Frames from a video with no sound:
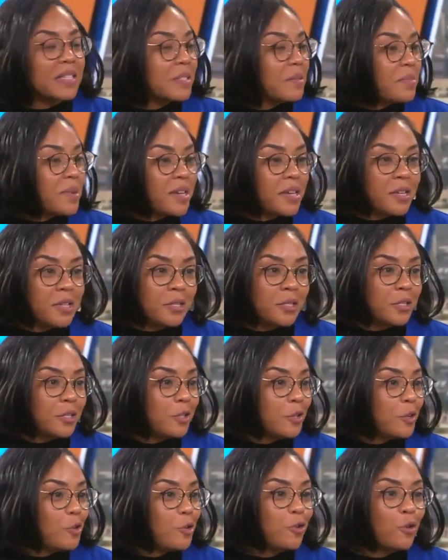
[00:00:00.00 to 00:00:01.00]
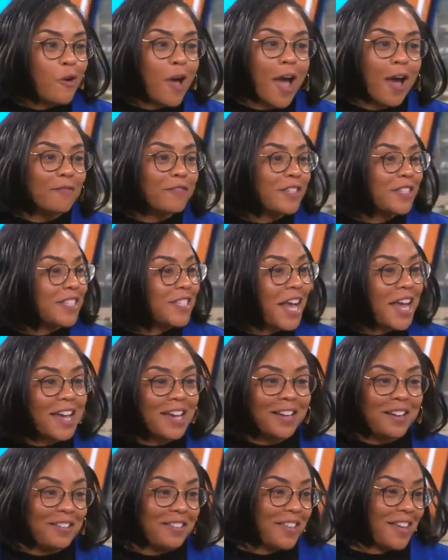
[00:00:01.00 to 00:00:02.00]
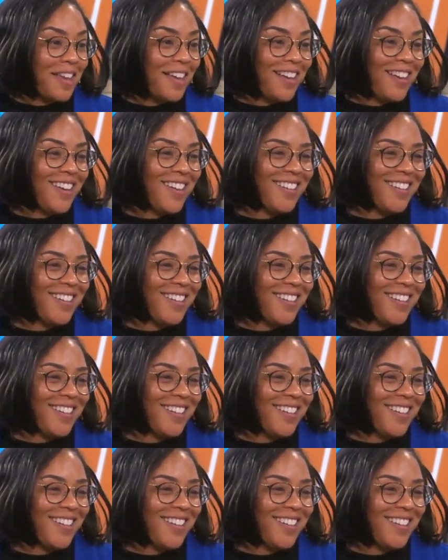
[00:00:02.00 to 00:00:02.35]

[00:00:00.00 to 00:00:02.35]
the peas. You don't have to say anything.